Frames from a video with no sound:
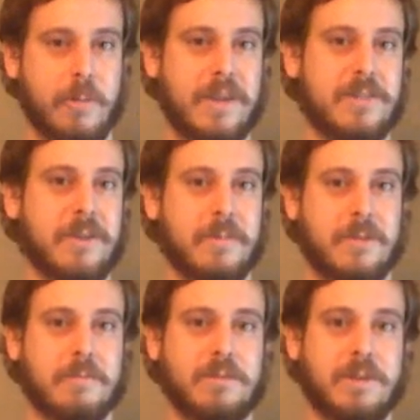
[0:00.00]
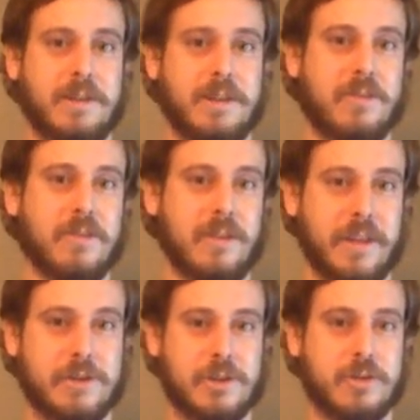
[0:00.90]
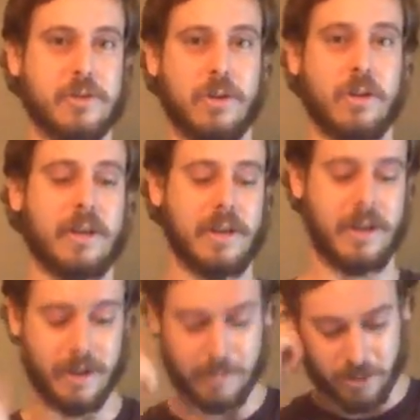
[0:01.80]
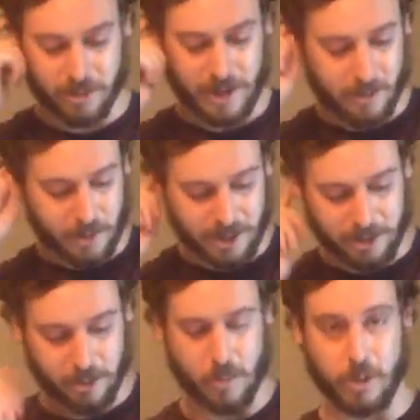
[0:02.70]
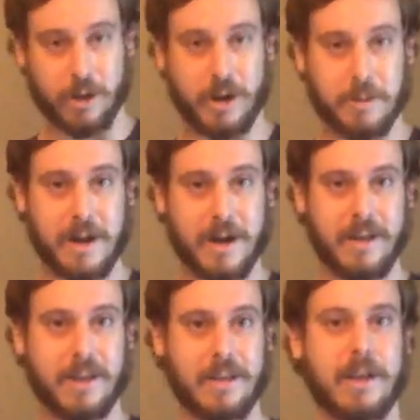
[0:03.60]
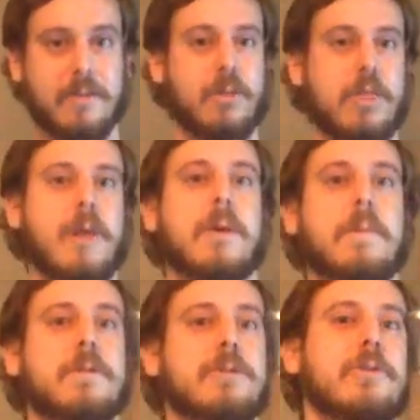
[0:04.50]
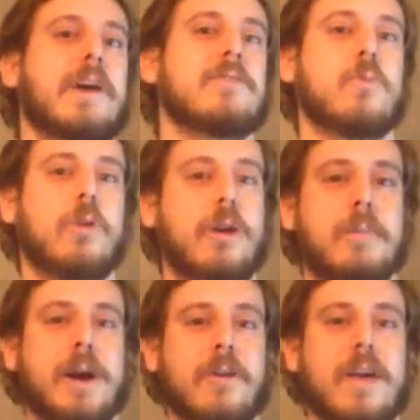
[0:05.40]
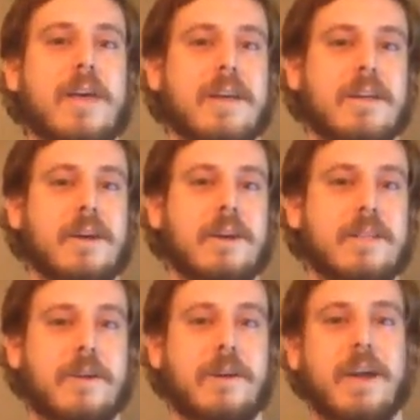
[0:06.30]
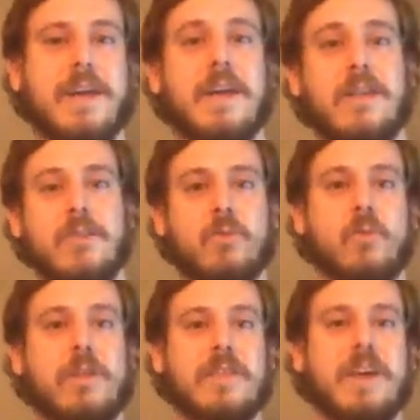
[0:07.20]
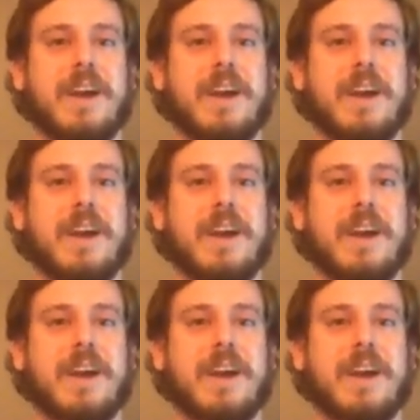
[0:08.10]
make them completely cylindrical, so that way you don't worry about, that way people don't have to worry about cutting their hands when